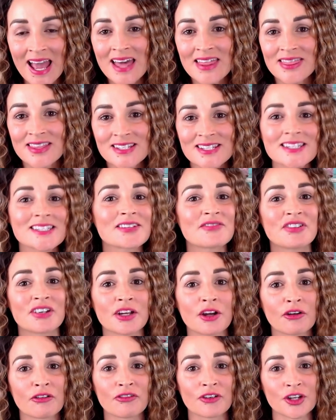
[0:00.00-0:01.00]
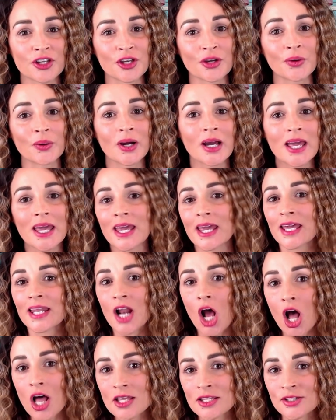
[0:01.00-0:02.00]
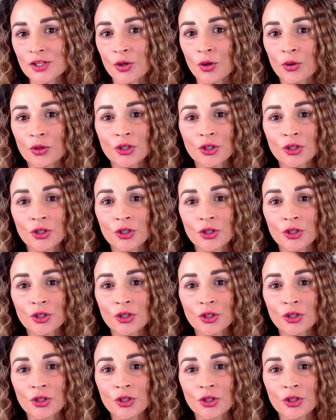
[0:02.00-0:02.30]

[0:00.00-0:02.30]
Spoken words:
This is a video for you. And also,